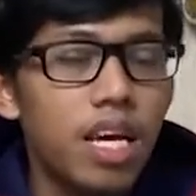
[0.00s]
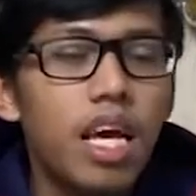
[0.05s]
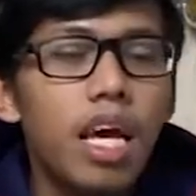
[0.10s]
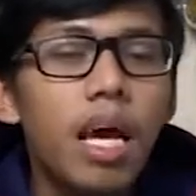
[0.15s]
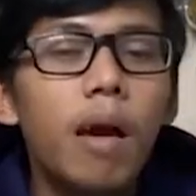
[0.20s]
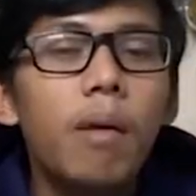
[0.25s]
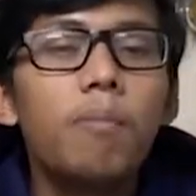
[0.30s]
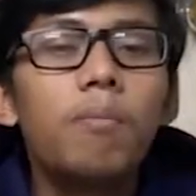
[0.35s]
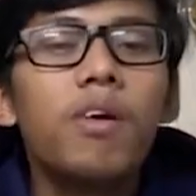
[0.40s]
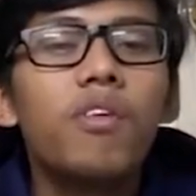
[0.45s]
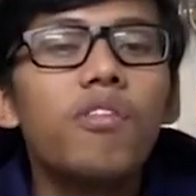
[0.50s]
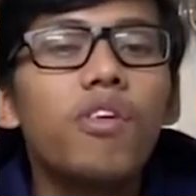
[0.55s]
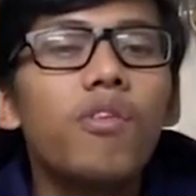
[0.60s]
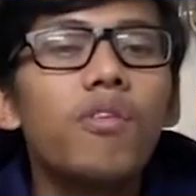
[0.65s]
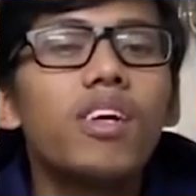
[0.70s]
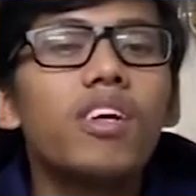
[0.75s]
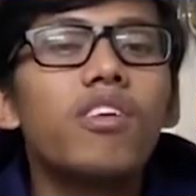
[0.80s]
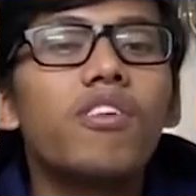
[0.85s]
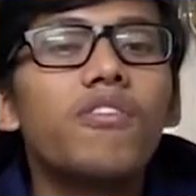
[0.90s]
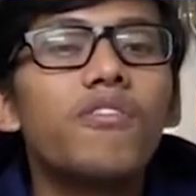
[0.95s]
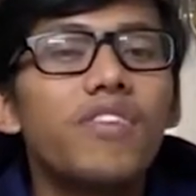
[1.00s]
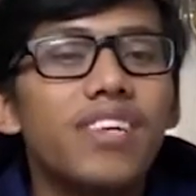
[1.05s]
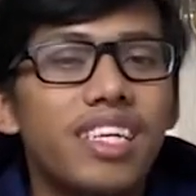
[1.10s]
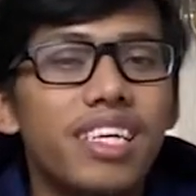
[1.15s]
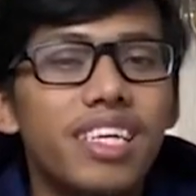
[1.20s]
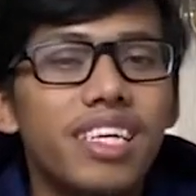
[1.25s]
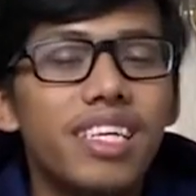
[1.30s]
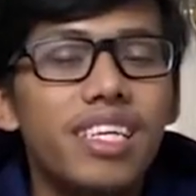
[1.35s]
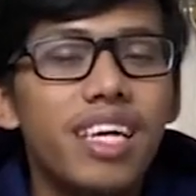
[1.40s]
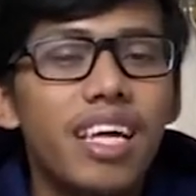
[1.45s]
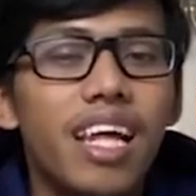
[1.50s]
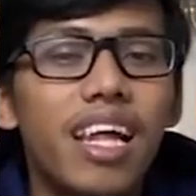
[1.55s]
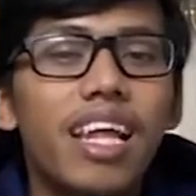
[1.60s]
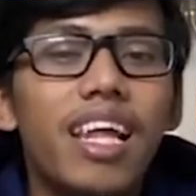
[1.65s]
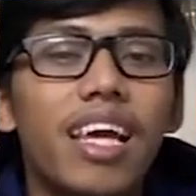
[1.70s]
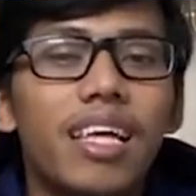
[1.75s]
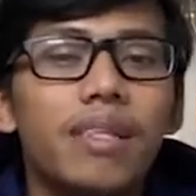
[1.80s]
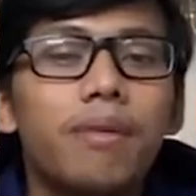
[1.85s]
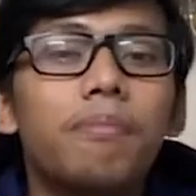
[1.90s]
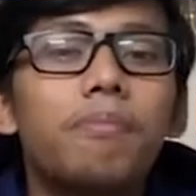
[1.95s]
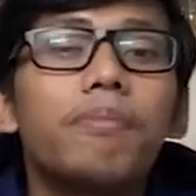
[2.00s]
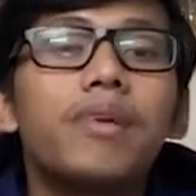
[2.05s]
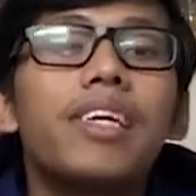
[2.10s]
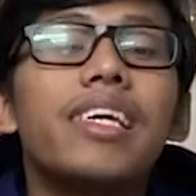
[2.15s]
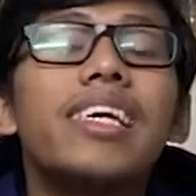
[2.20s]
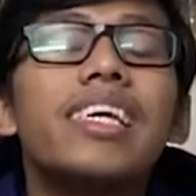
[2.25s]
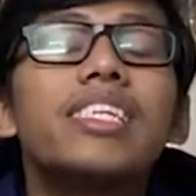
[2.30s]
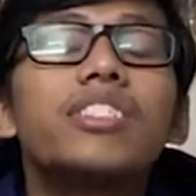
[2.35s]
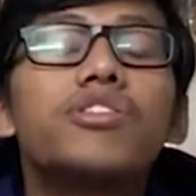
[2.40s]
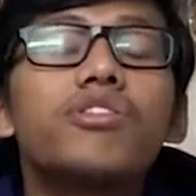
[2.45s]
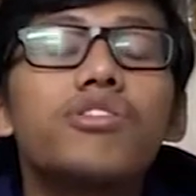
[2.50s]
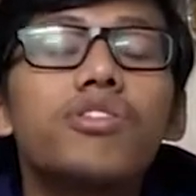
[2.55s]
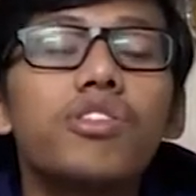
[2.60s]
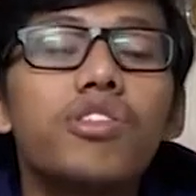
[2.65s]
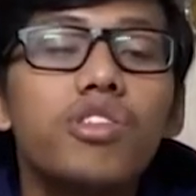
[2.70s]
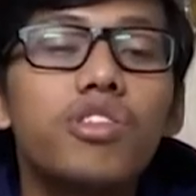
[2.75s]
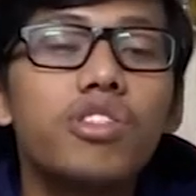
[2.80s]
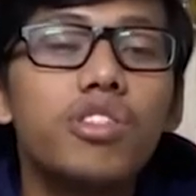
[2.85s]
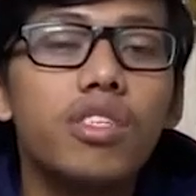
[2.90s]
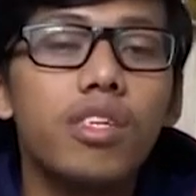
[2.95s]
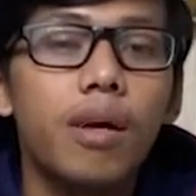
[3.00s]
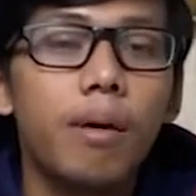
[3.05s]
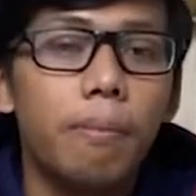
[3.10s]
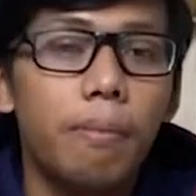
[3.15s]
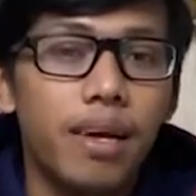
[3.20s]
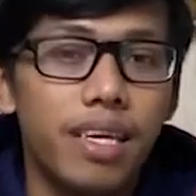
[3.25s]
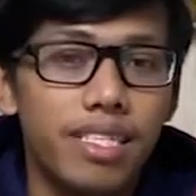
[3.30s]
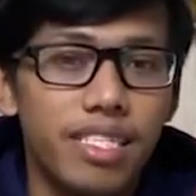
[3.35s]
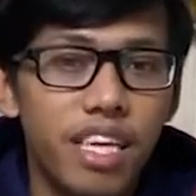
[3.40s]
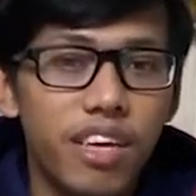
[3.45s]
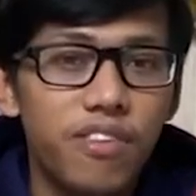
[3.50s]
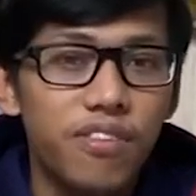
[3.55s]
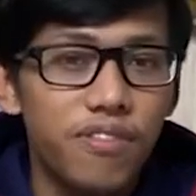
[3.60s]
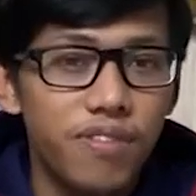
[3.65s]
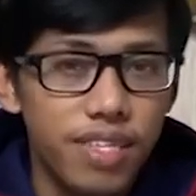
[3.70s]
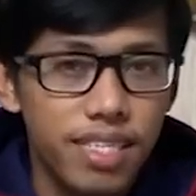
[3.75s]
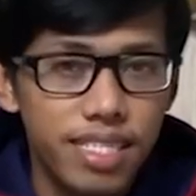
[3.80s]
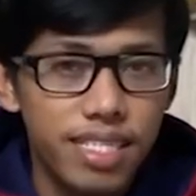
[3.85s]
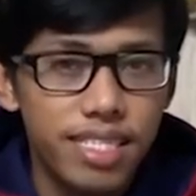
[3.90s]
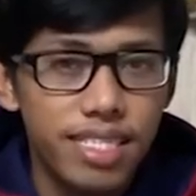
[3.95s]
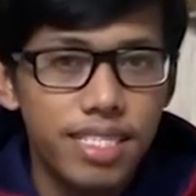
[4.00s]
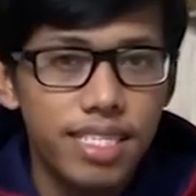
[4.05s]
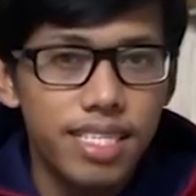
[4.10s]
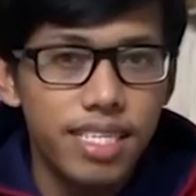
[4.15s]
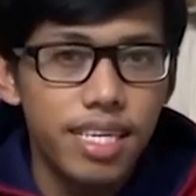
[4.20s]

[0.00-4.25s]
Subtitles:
Before we go further, let me introduce myself first.